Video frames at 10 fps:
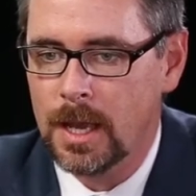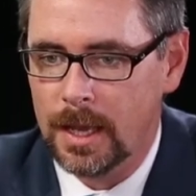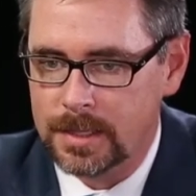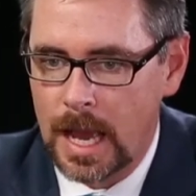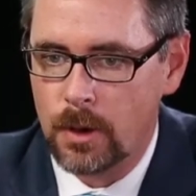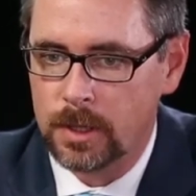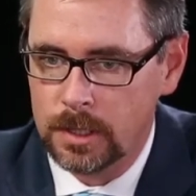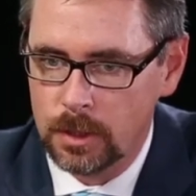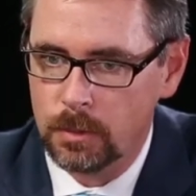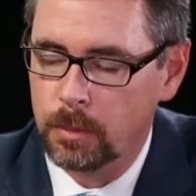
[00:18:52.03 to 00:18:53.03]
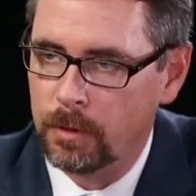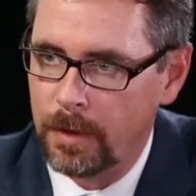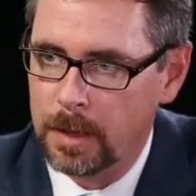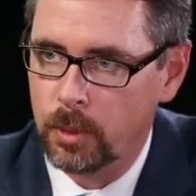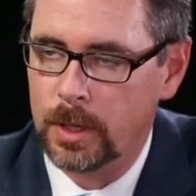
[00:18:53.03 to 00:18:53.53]
It's how can you
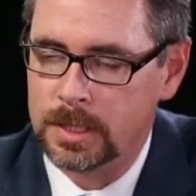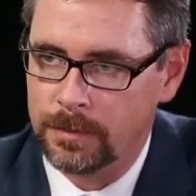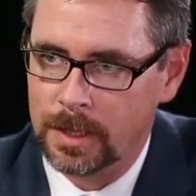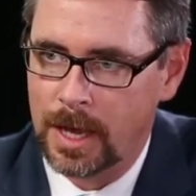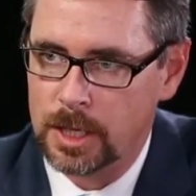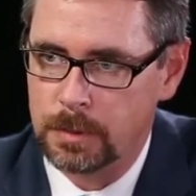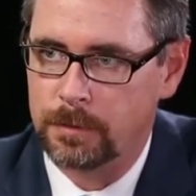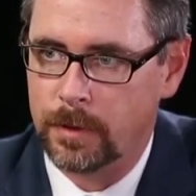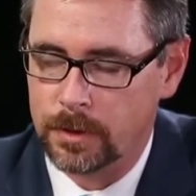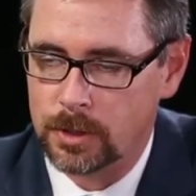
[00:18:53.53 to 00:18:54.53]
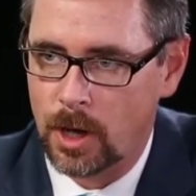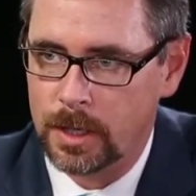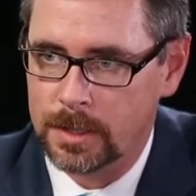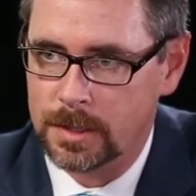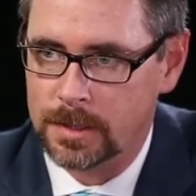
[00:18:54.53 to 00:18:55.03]
provide points of engagement for those
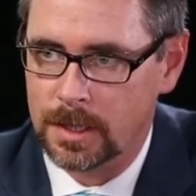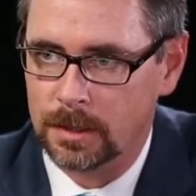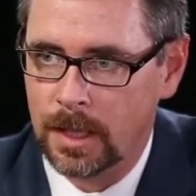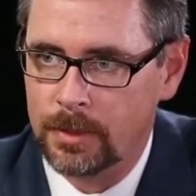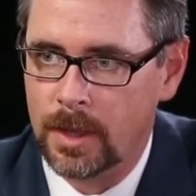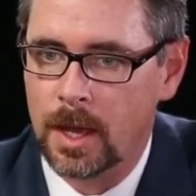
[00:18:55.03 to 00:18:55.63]
audiences that let